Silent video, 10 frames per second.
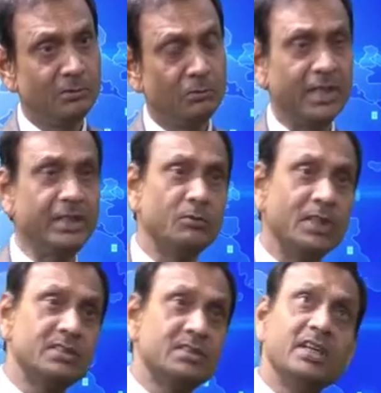When it
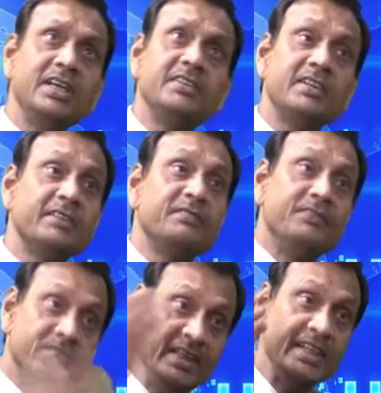was
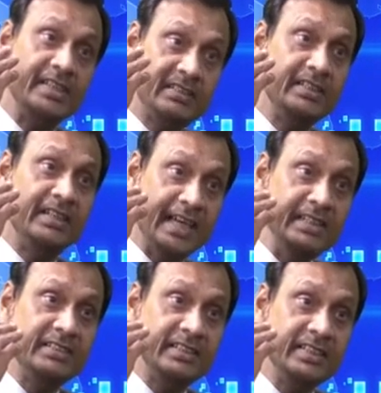850 in
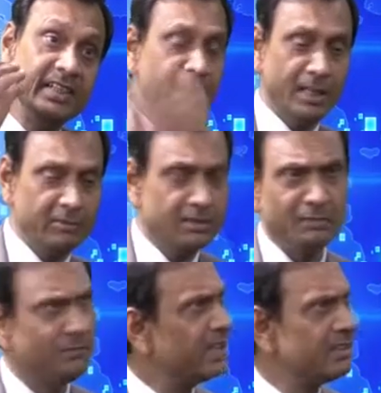1990, now
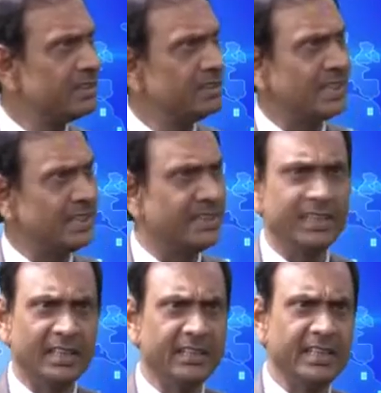somewhere it is, I think,
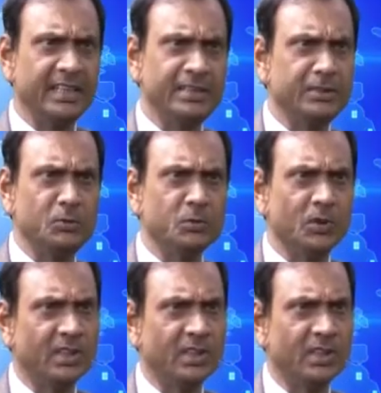182 or